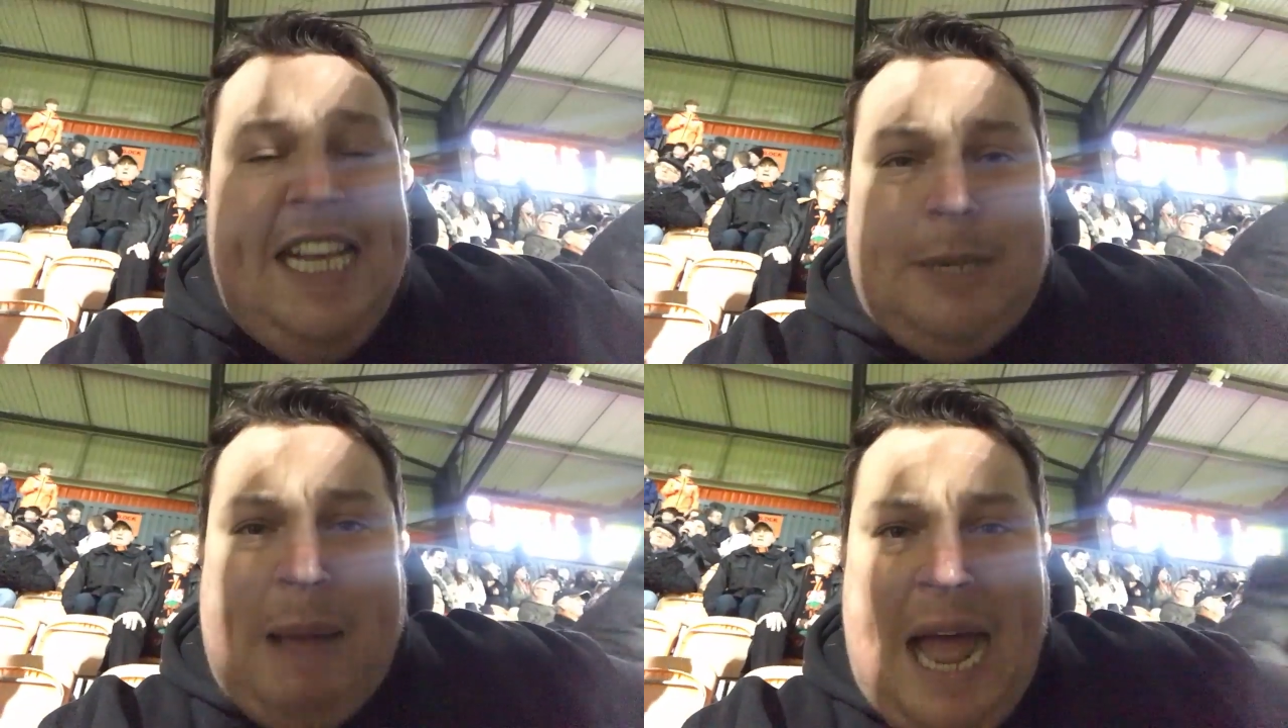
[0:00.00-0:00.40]

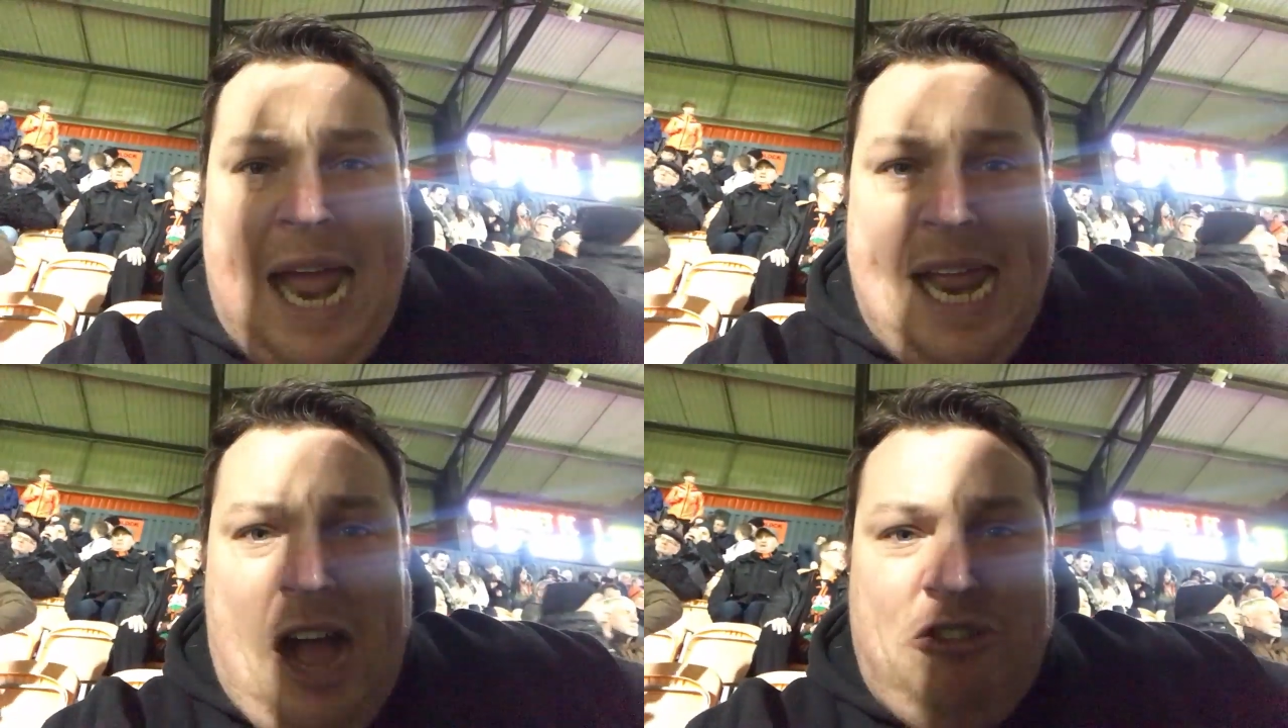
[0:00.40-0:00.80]
He's about
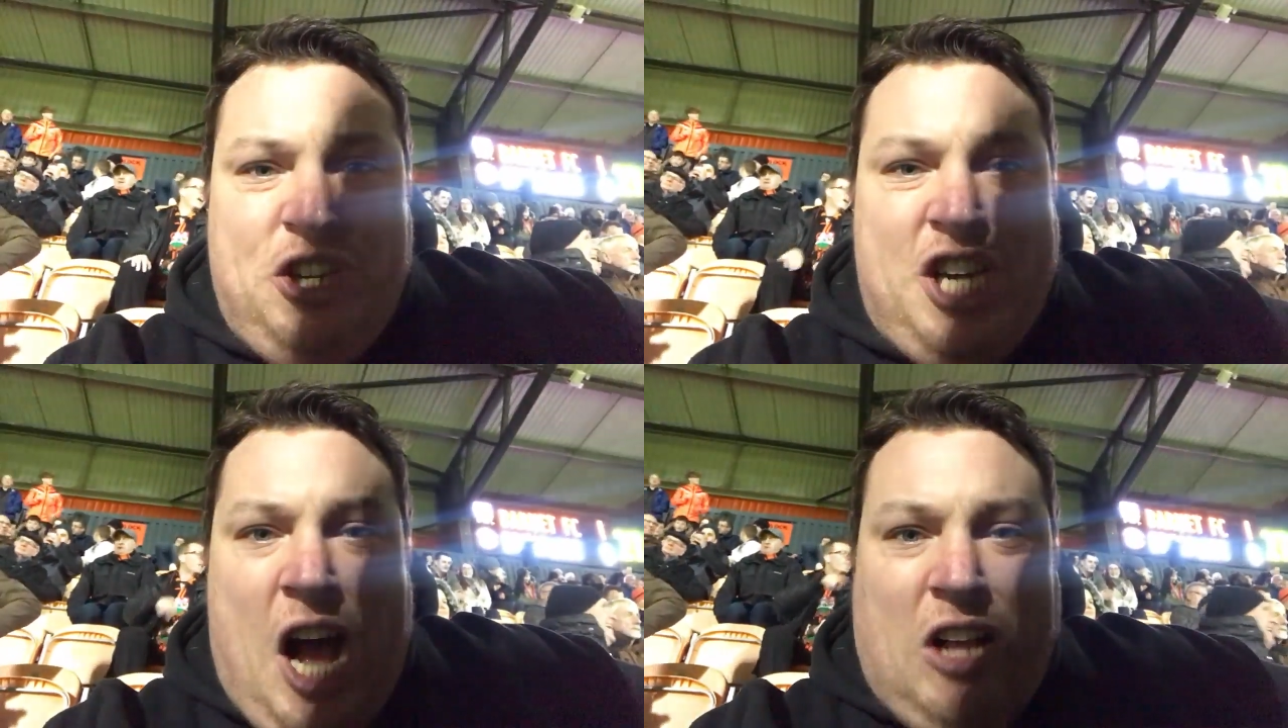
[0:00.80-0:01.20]

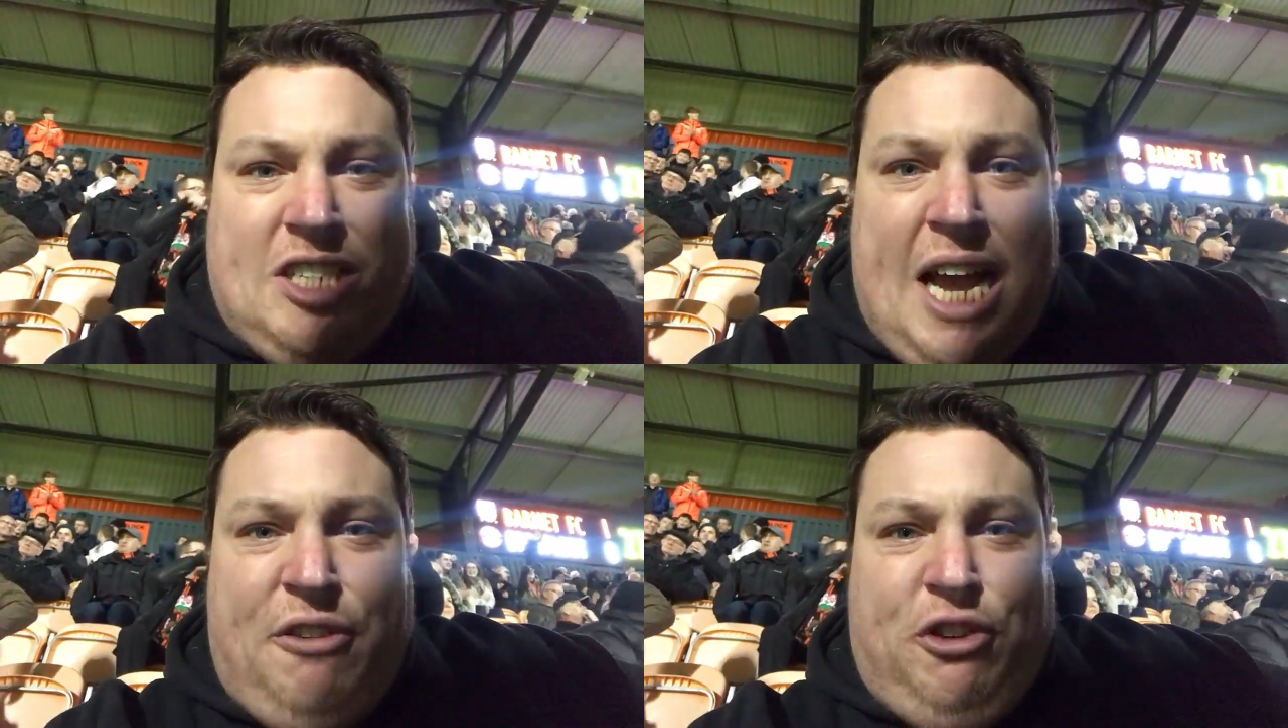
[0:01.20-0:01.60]
800 yards
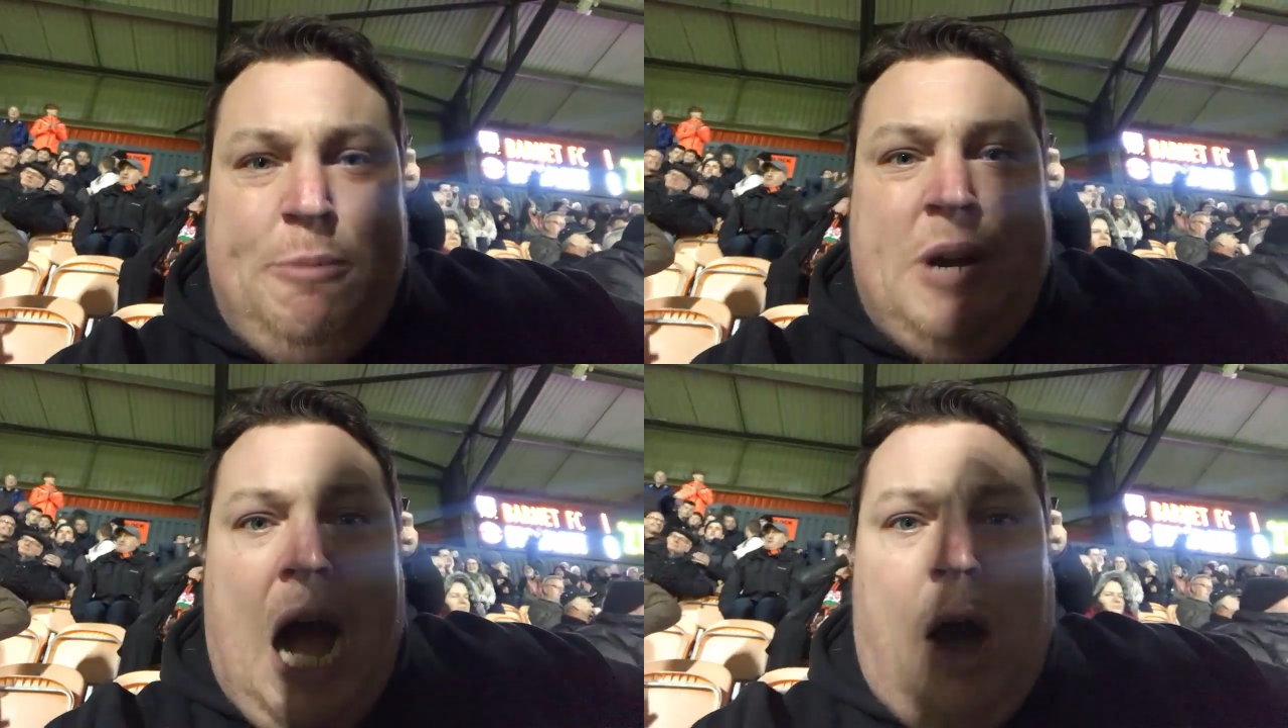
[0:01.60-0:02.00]
out
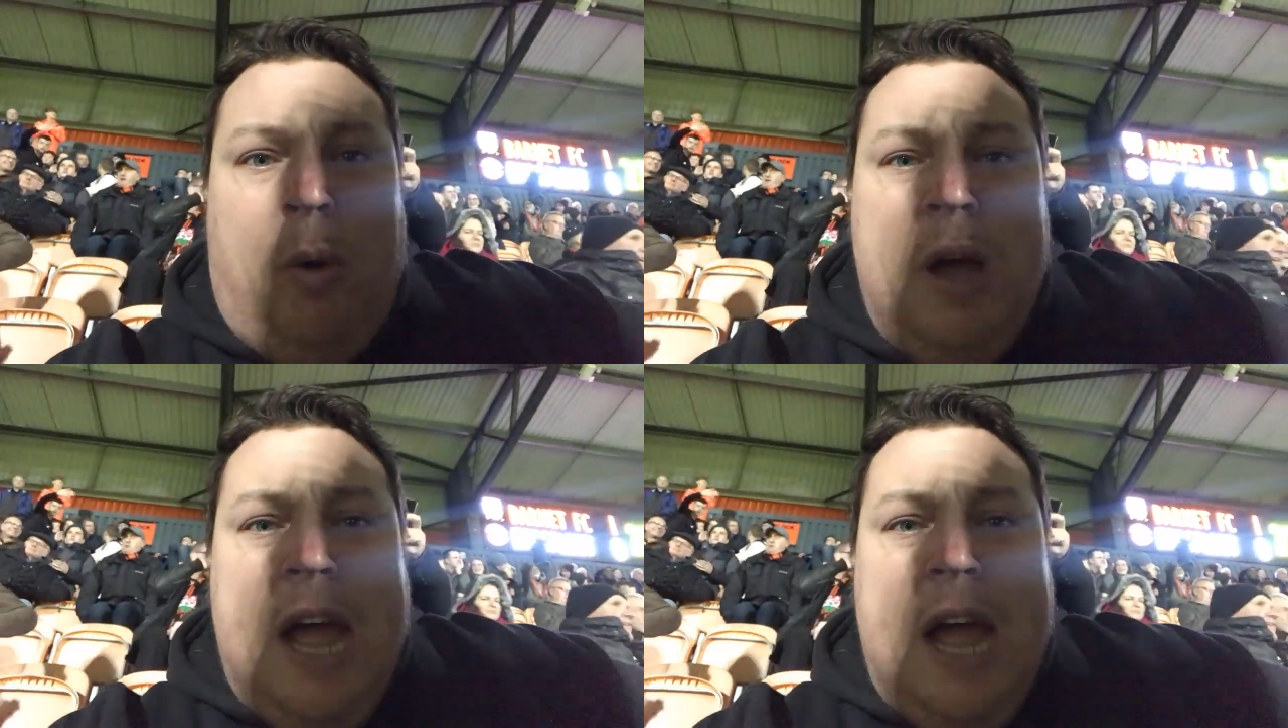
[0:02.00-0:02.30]
from goal,